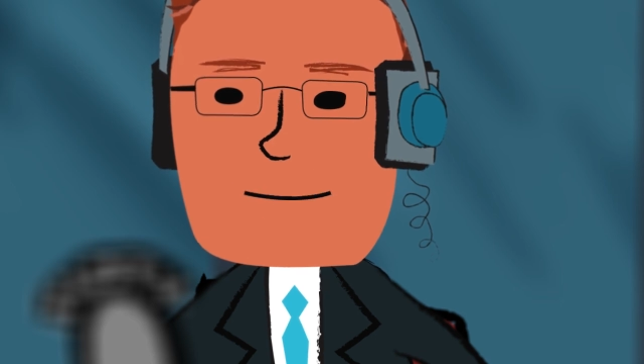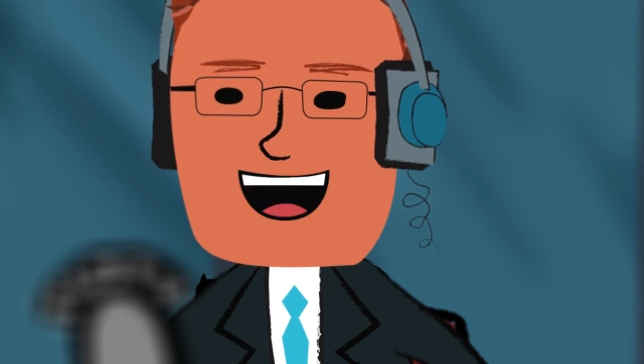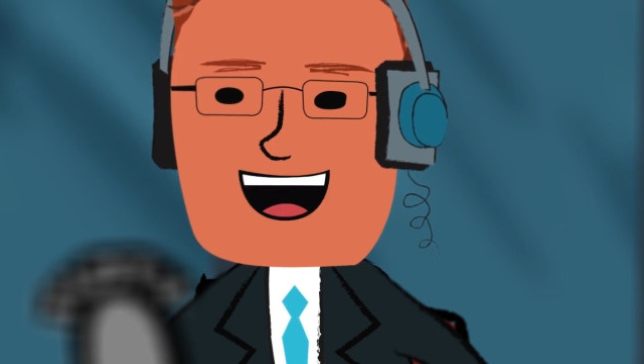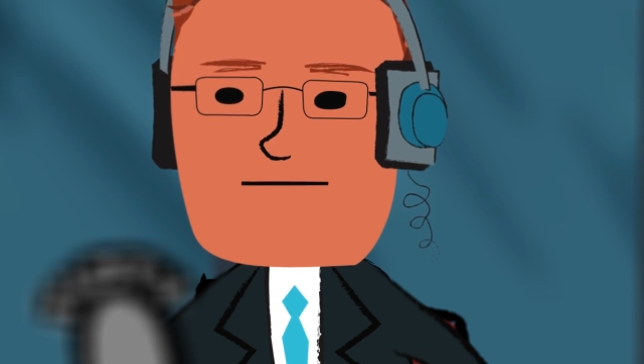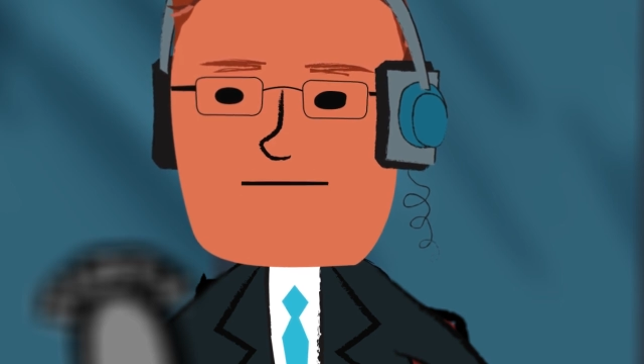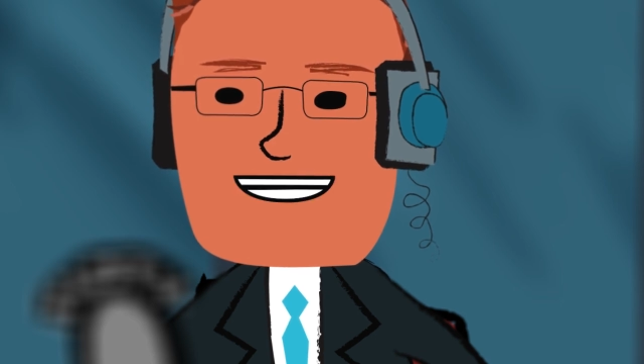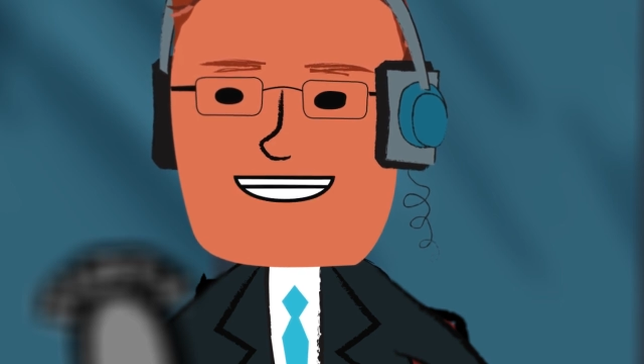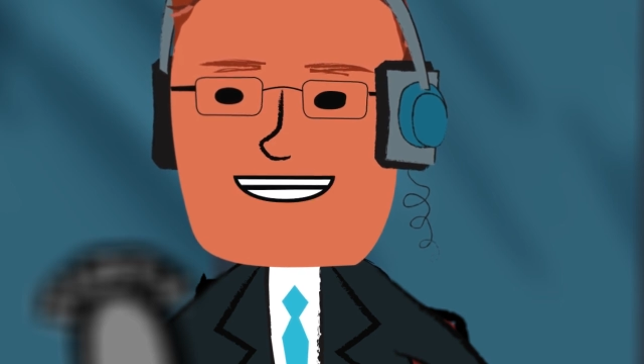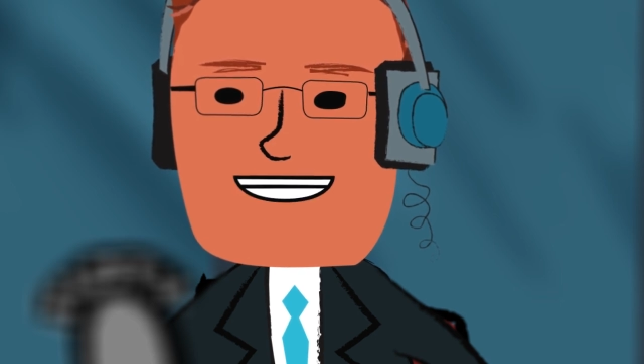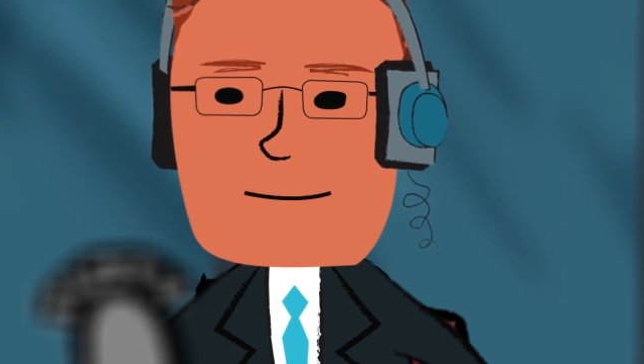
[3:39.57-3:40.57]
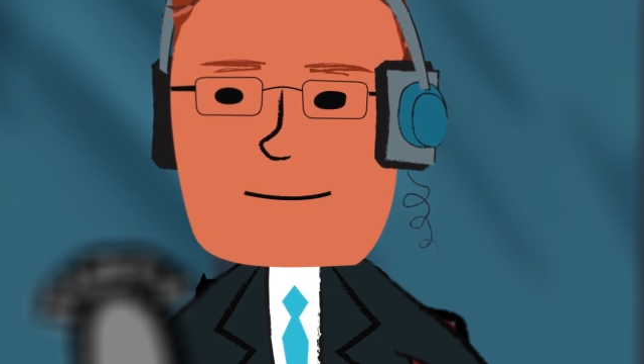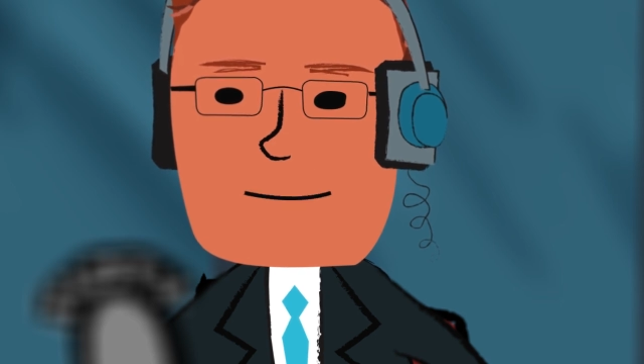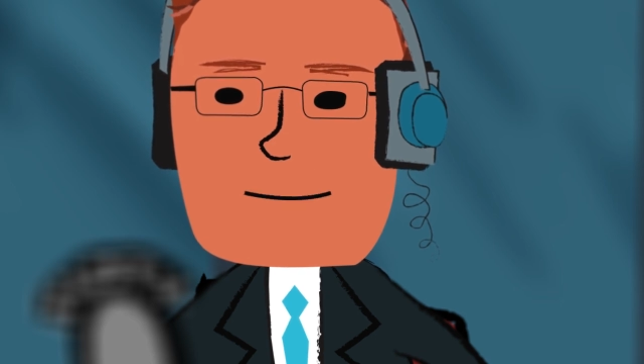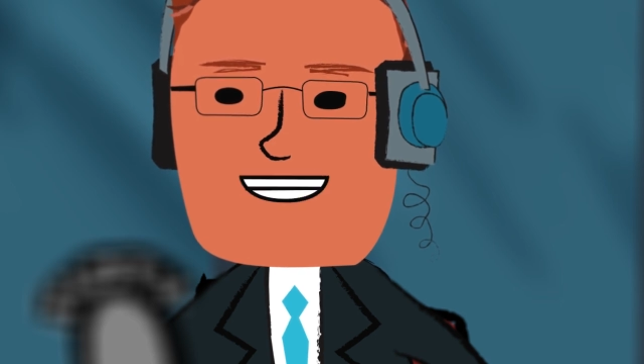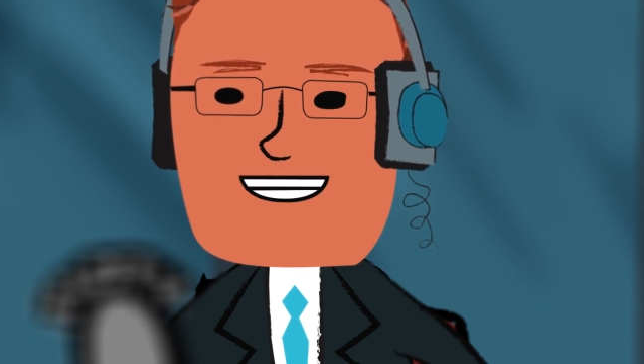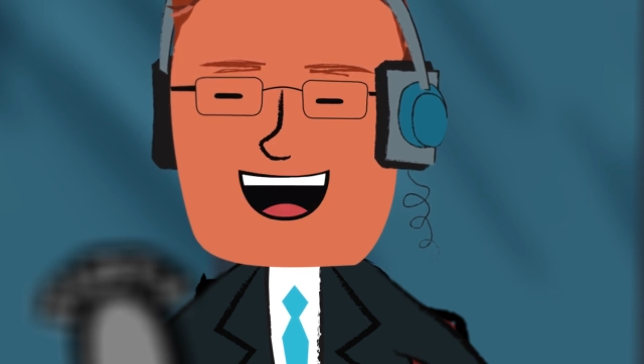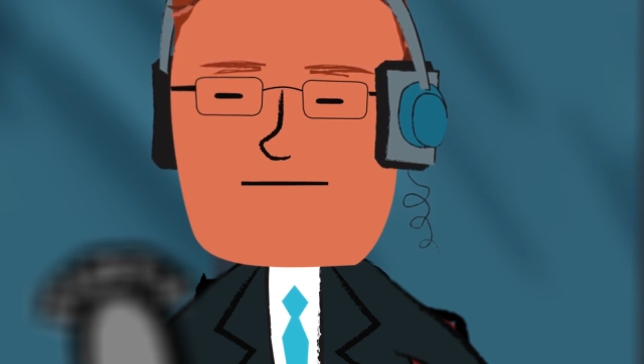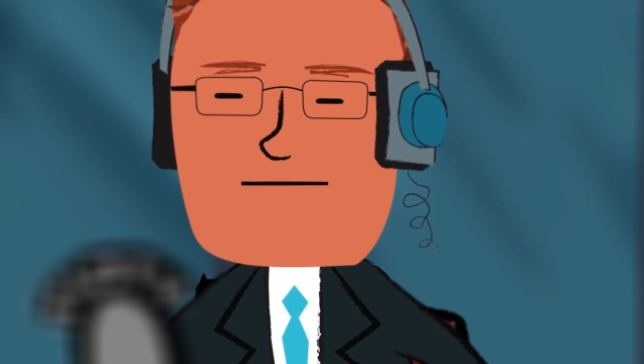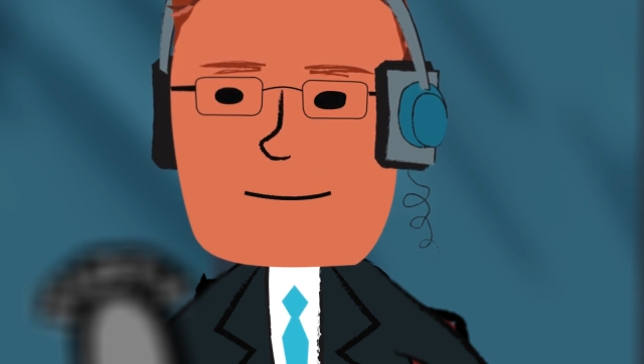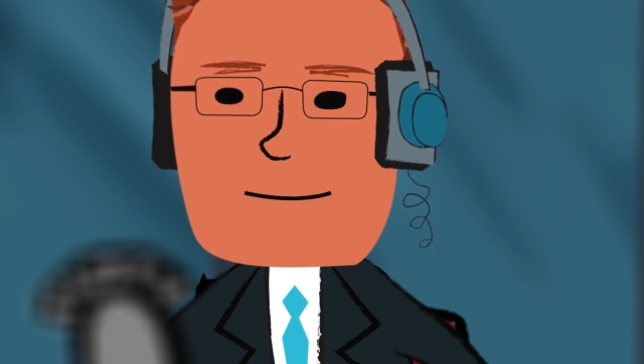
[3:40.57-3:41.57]
conversation,
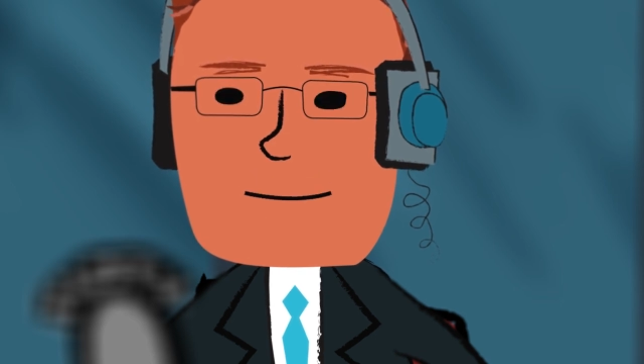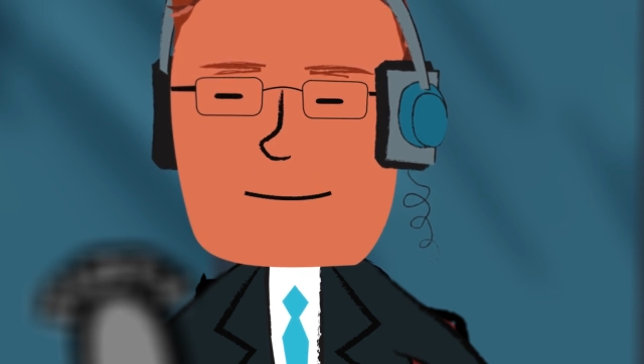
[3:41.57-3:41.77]
grammar,